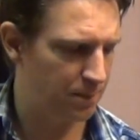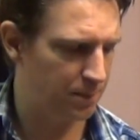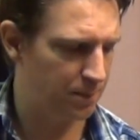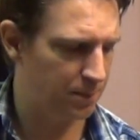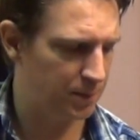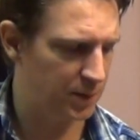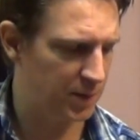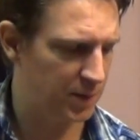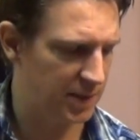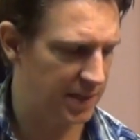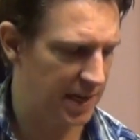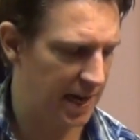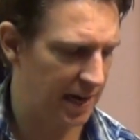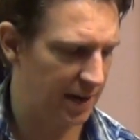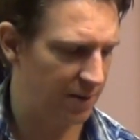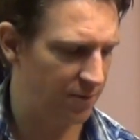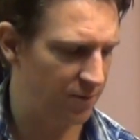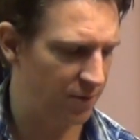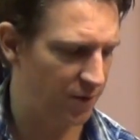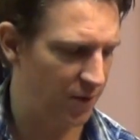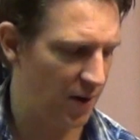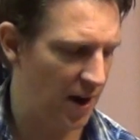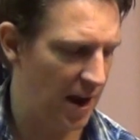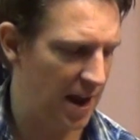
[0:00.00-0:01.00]

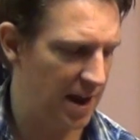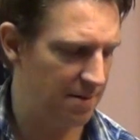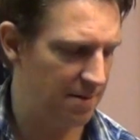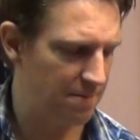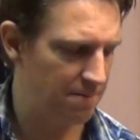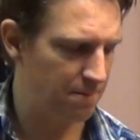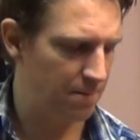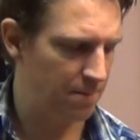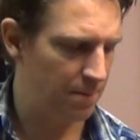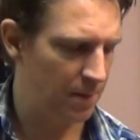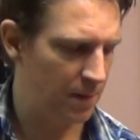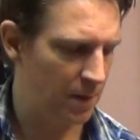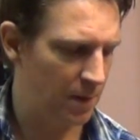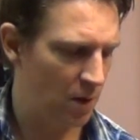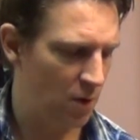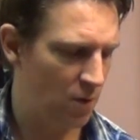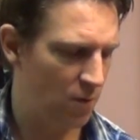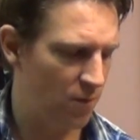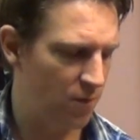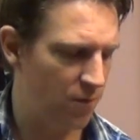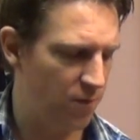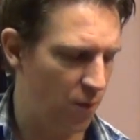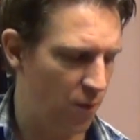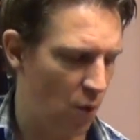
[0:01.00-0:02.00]
2nd fret,
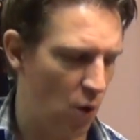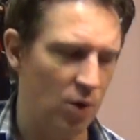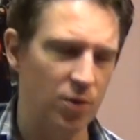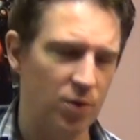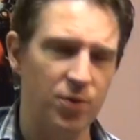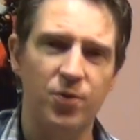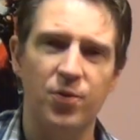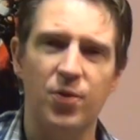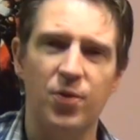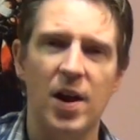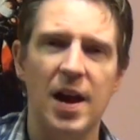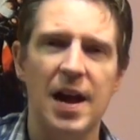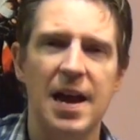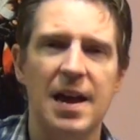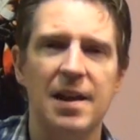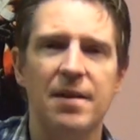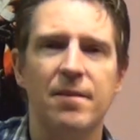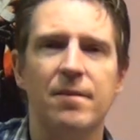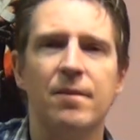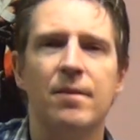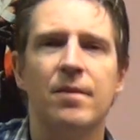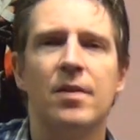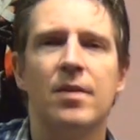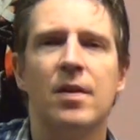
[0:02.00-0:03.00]
4th fret,
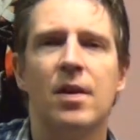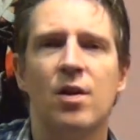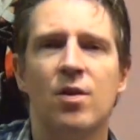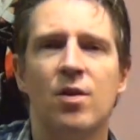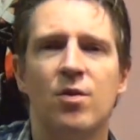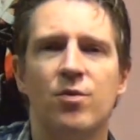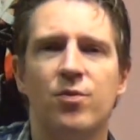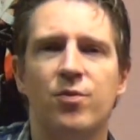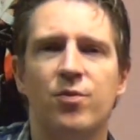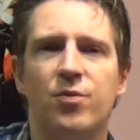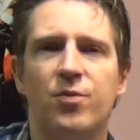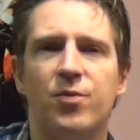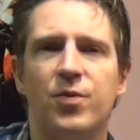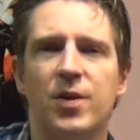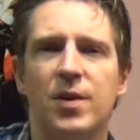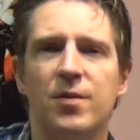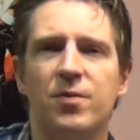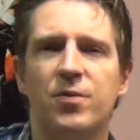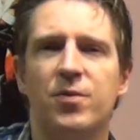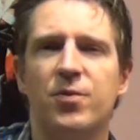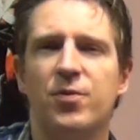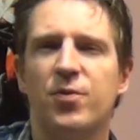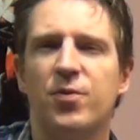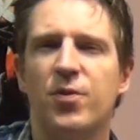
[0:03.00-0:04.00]

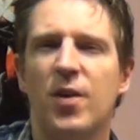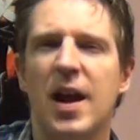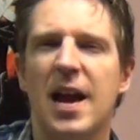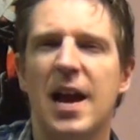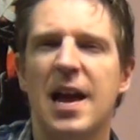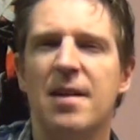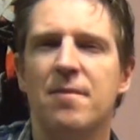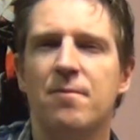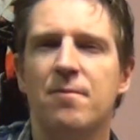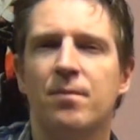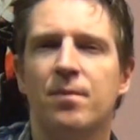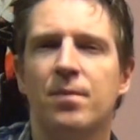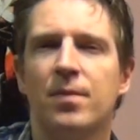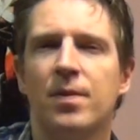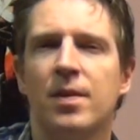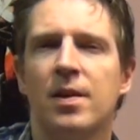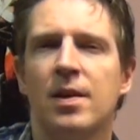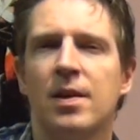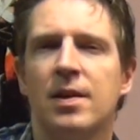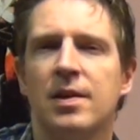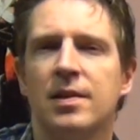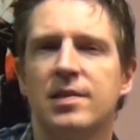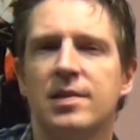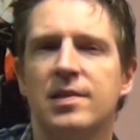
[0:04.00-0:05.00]
5th fret,
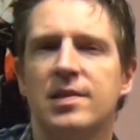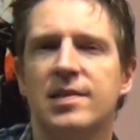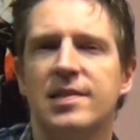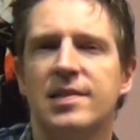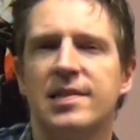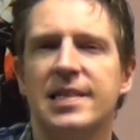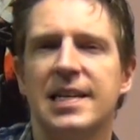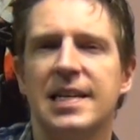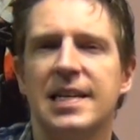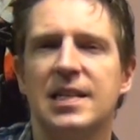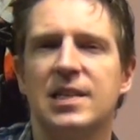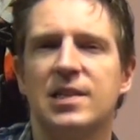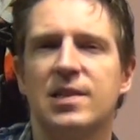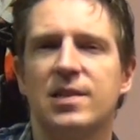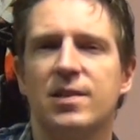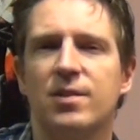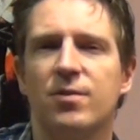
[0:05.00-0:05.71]
6th